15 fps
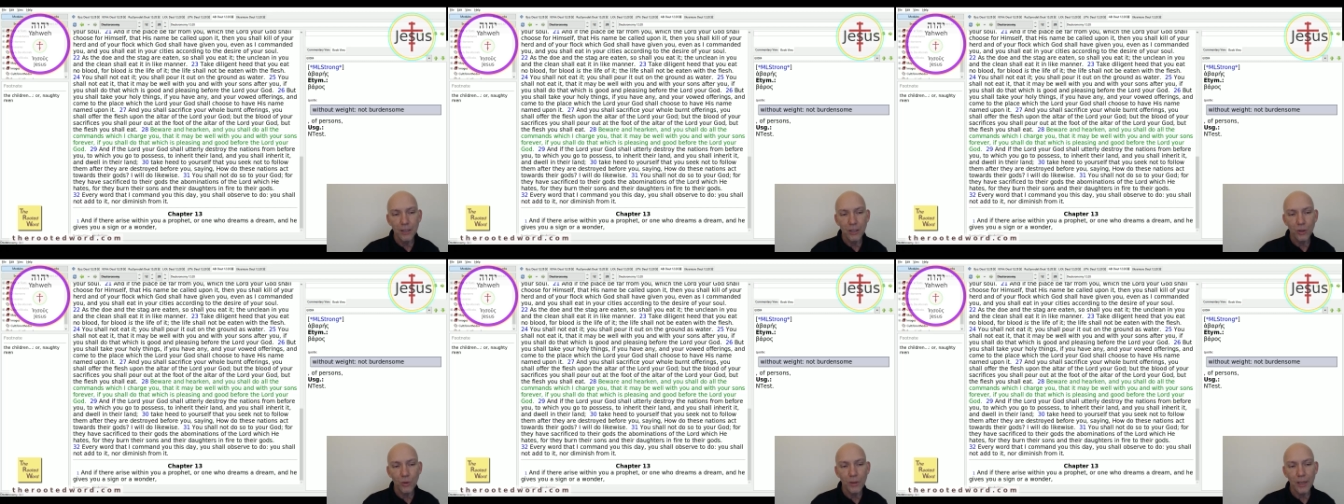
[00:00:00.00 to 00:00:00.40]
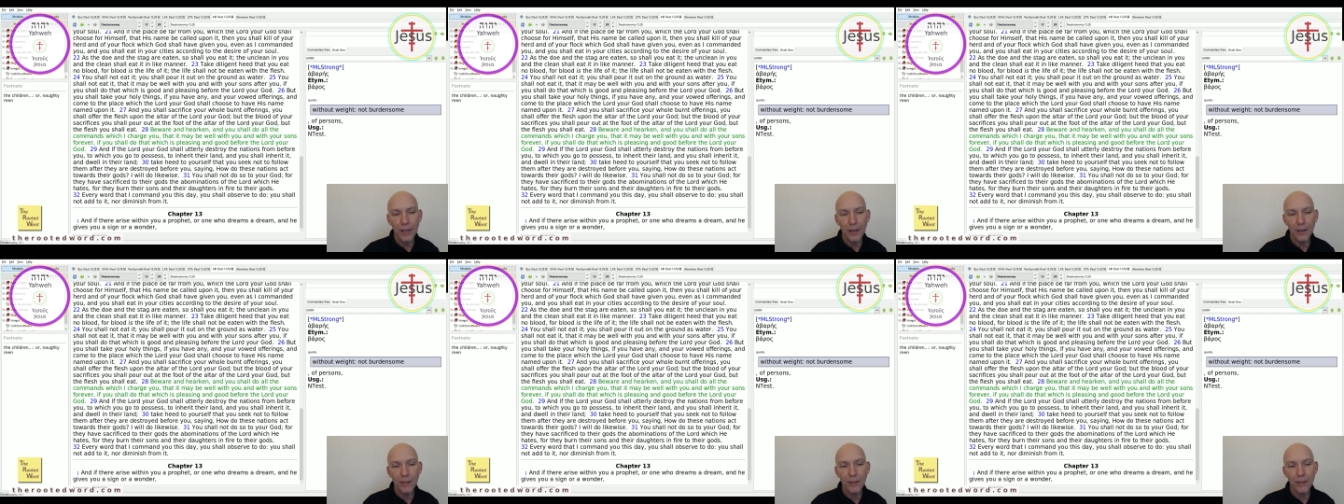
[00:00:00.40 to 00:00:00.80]
to
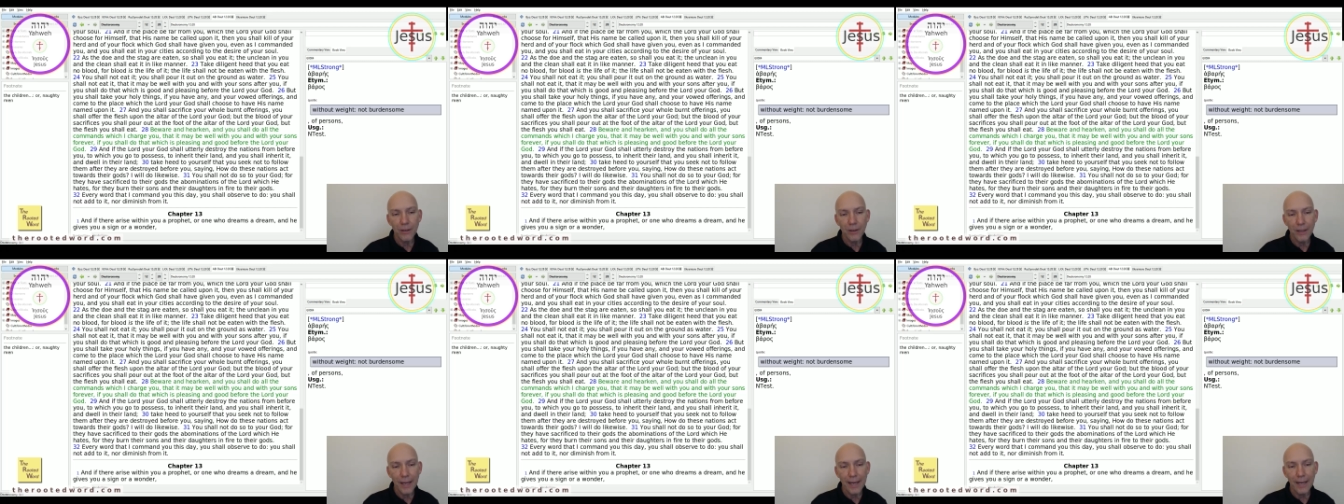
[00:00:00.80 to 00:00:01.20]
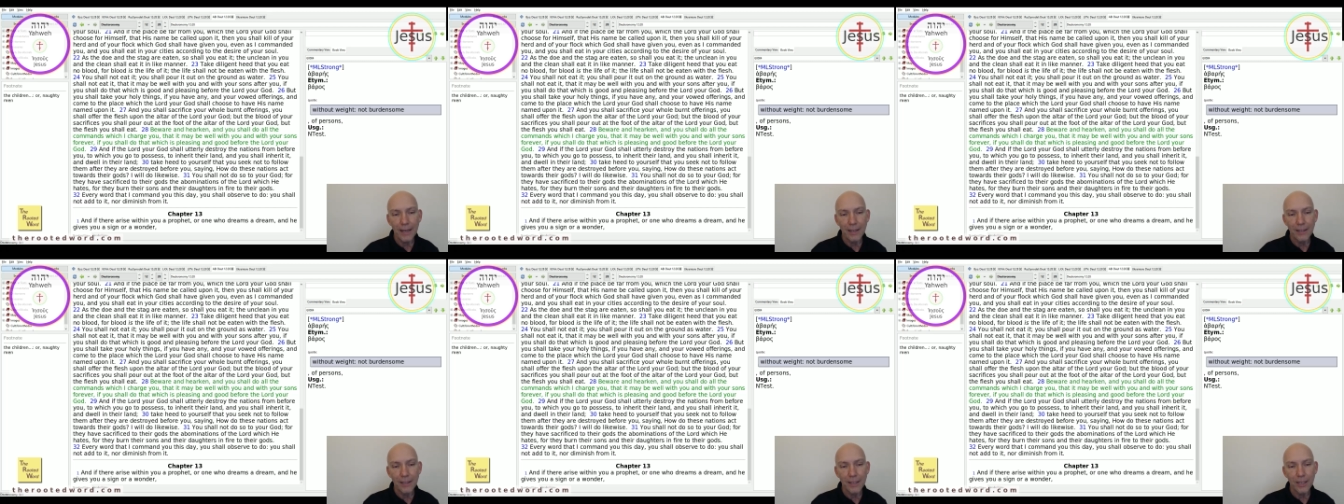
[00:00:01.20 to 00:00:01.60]
inherit their
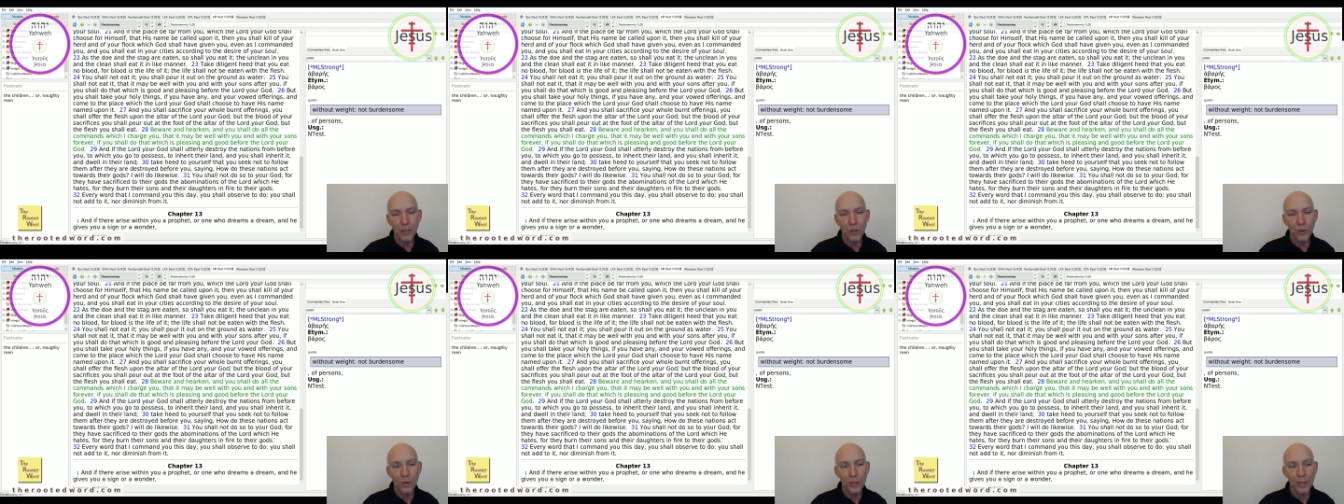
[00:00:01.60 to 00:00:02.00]
land, and you shall